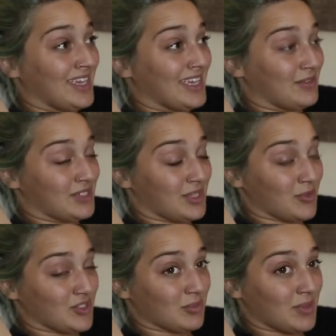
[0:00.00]
and it was the
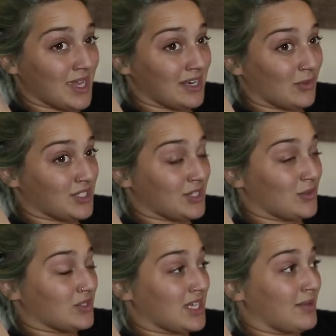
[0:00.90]
most in pain I was the
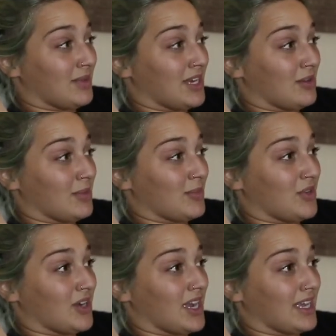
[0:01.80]
whole time. And I
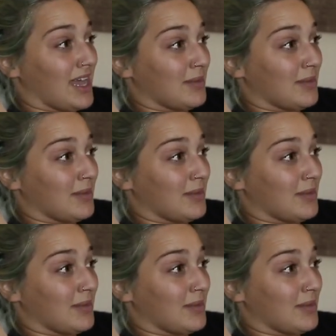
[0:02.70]
remember I